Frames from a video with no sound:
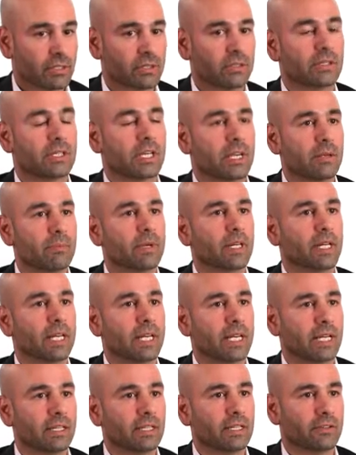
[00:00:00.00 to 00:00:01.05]
So
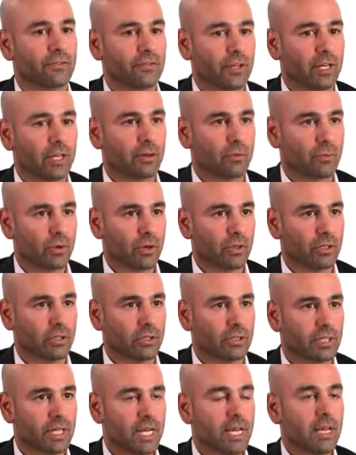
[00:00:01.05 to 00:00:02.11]
typically in the affiliate
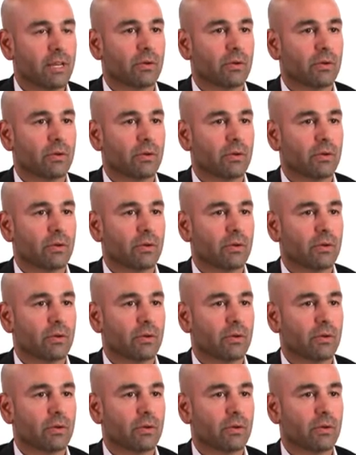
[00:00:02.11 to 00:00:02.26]
world,